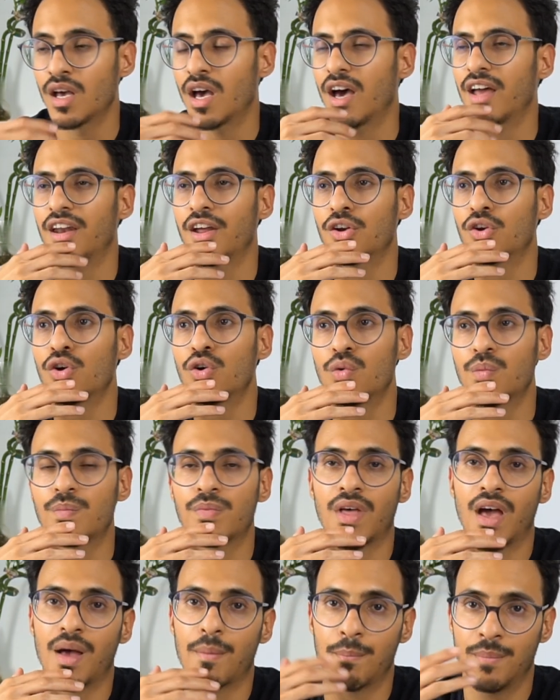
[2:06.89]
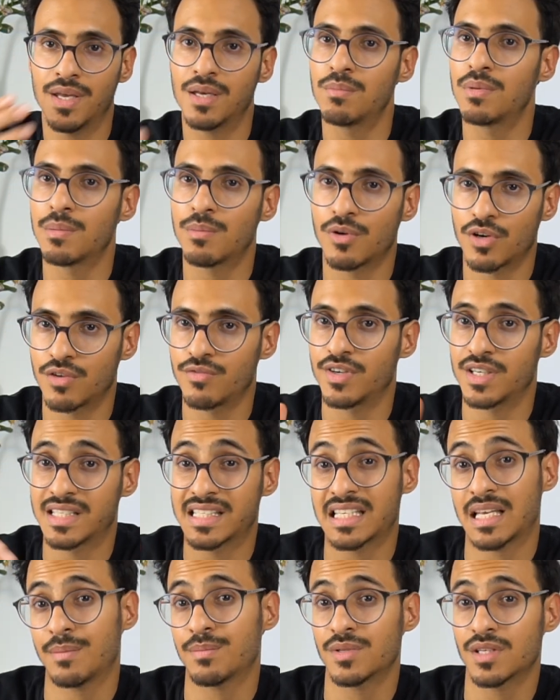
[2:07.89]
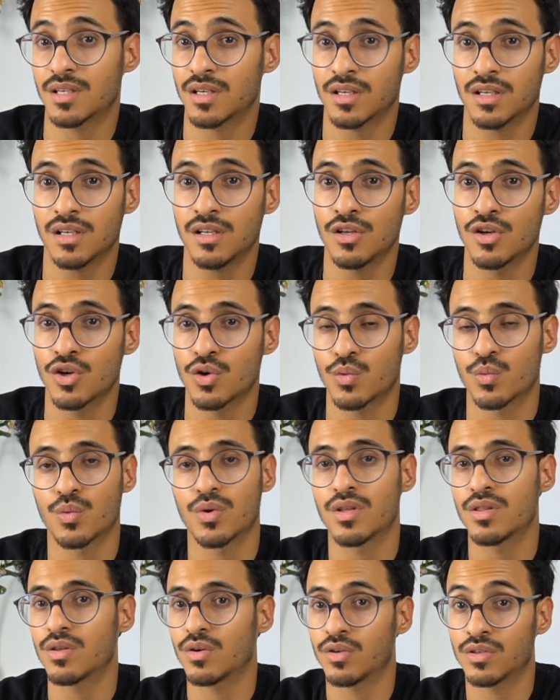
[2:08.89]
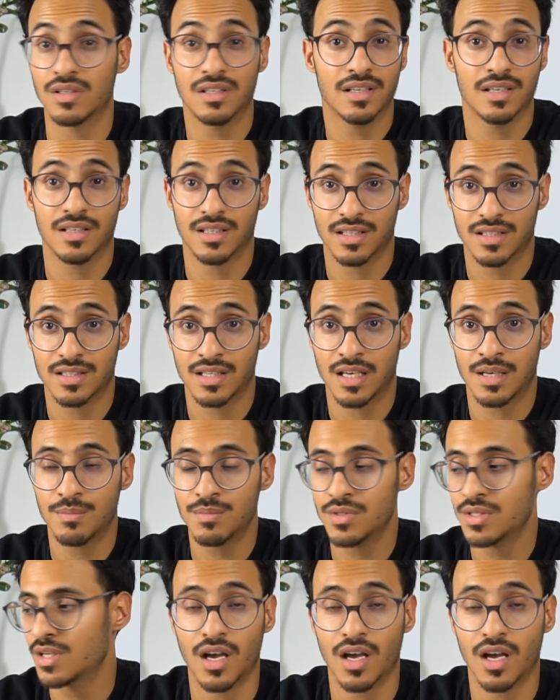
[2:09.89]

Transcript: And I know that many people are very skeptical with online exams.